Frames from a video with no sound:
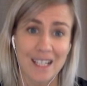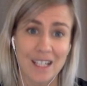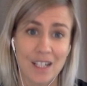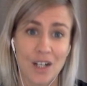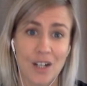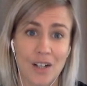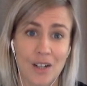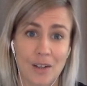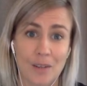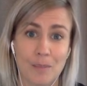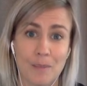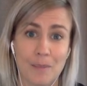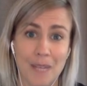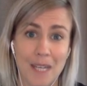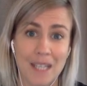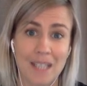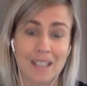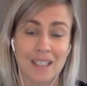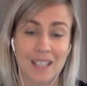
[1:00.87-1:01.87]
are the
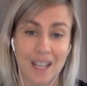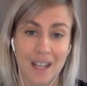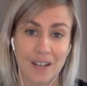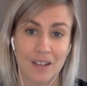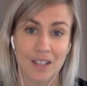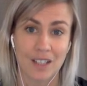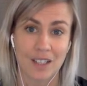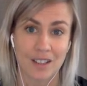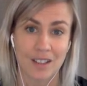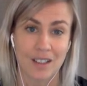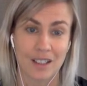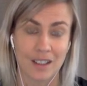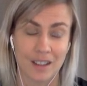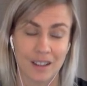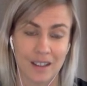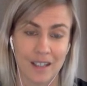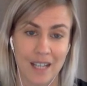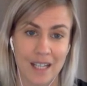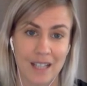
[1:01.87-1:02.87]
main character
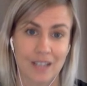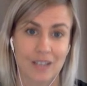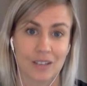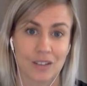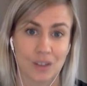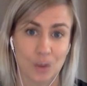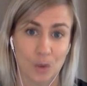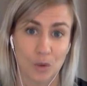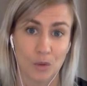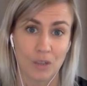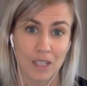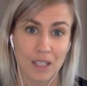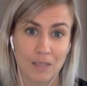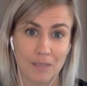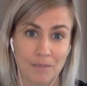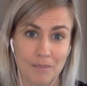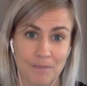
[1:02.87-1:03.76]
in their story.